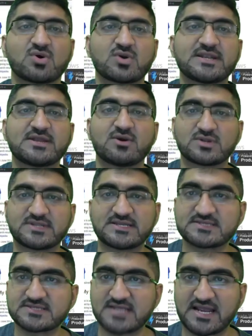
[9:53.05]
only on
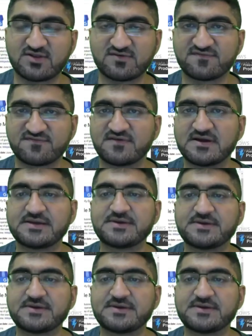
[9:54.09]
this kind of